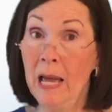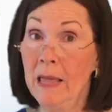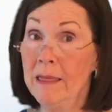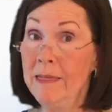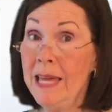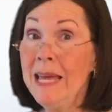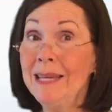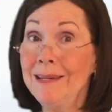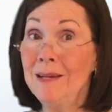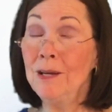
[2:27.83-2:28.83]

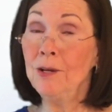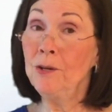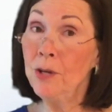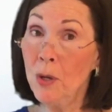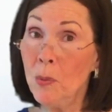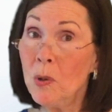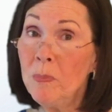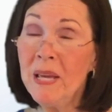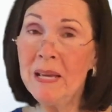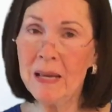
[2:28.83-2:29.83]
Then you will
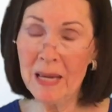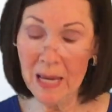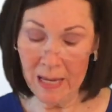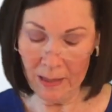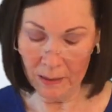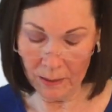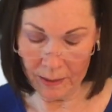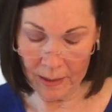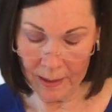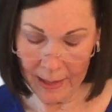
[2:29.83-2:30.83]
be killed
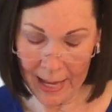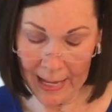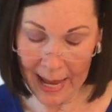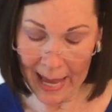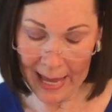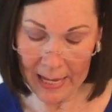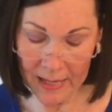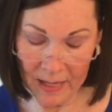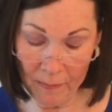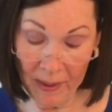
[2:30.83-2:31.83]
and
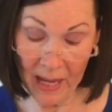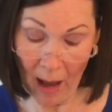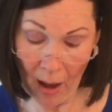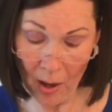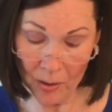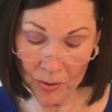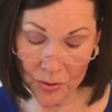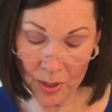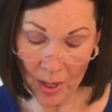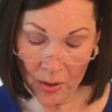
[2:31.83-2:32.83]
hated because
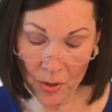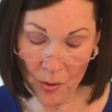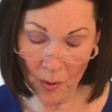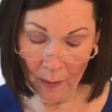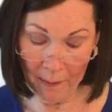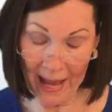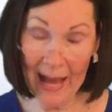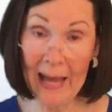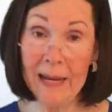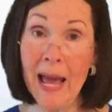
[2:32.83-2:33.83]
you are
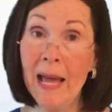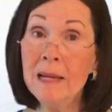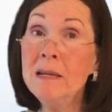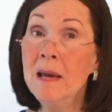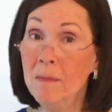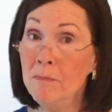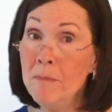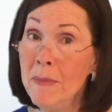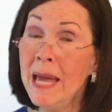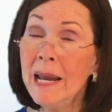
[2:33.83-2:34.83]
mine, and
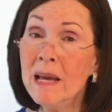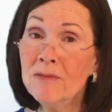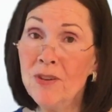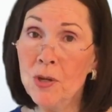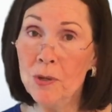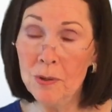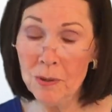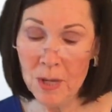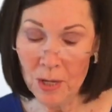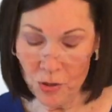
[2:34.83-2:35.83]
many of you
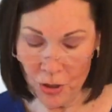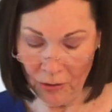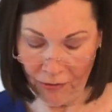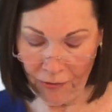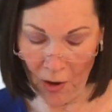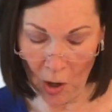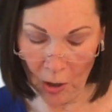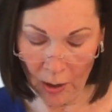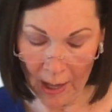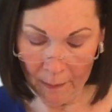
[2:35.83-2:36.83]
shall
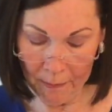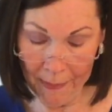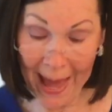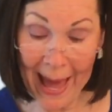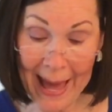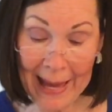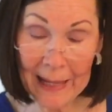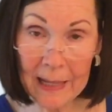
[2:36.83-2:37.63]
fall back.